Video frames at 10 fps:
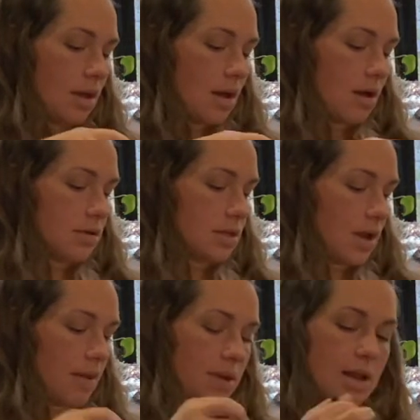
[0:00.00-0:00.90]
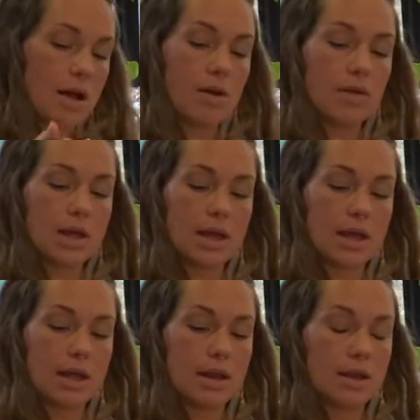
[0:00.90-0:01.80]
also hand me down,
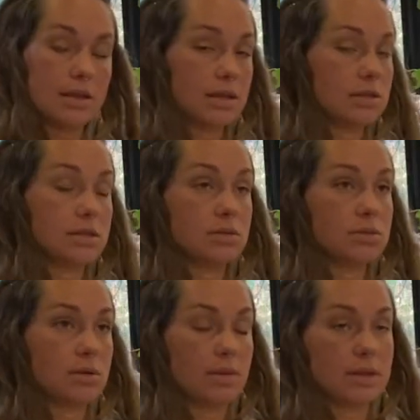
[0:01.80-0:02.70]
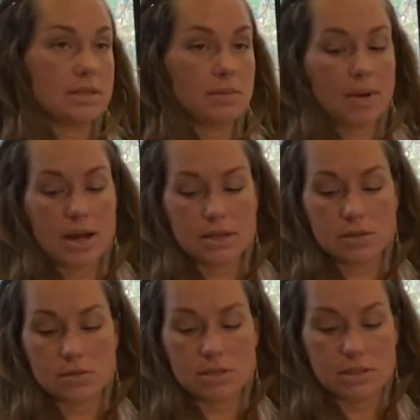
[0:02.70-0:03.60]
and this was on my list to buy,
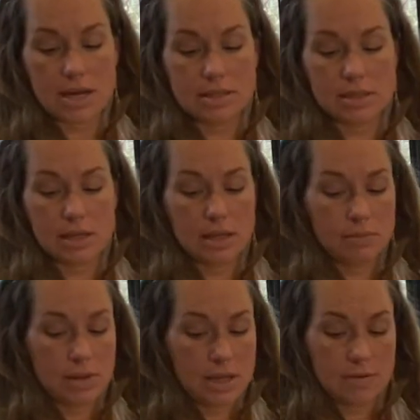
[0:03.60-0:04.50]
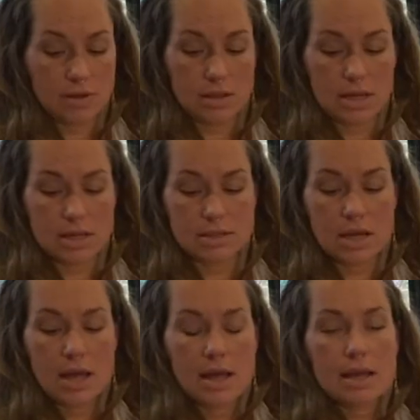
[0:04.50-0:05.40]
so it was nice to be gifted these,
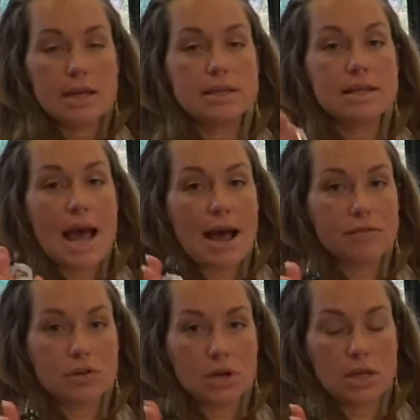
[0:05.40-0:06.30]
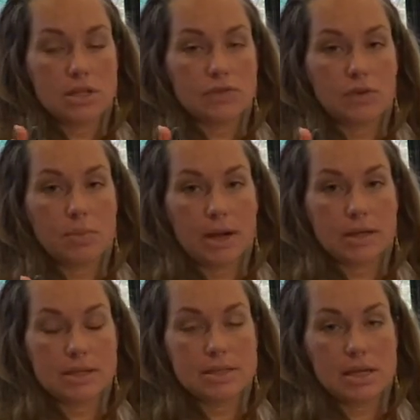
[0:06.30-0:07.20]
is After Ease for
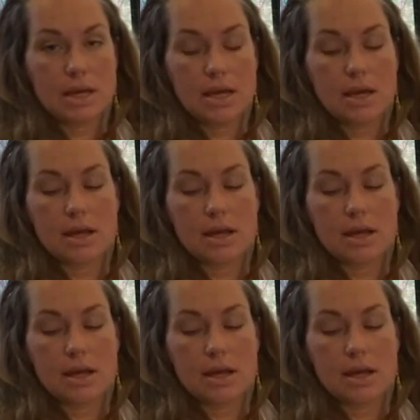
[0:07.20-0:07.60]
pregnancy.